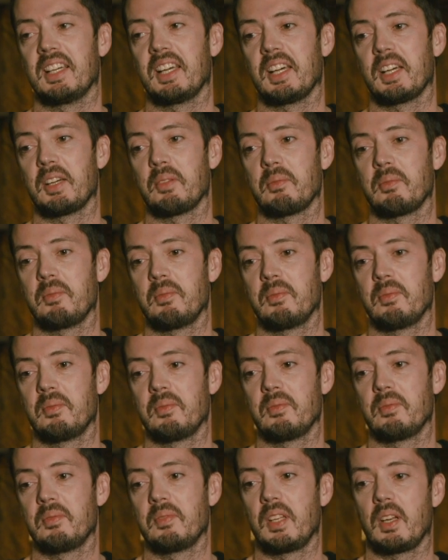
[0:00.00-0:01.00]
at
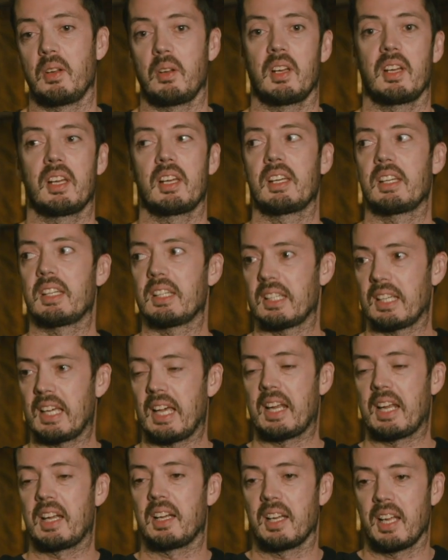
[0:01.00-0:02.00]

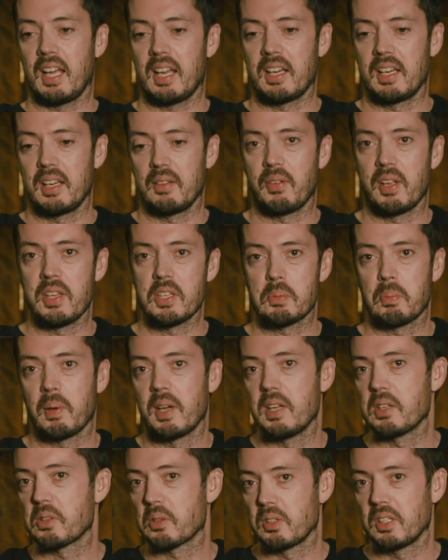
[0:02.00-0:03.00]
an event
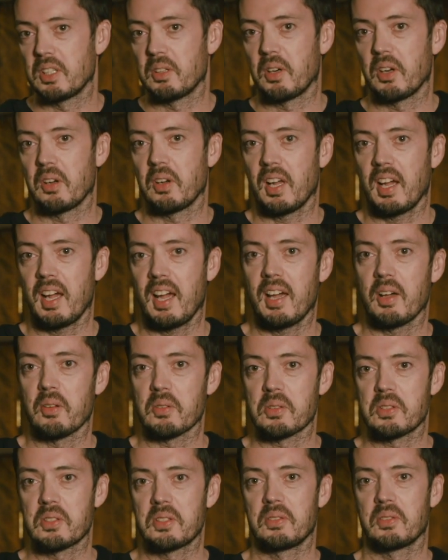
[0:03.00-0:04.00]
space or at your own house,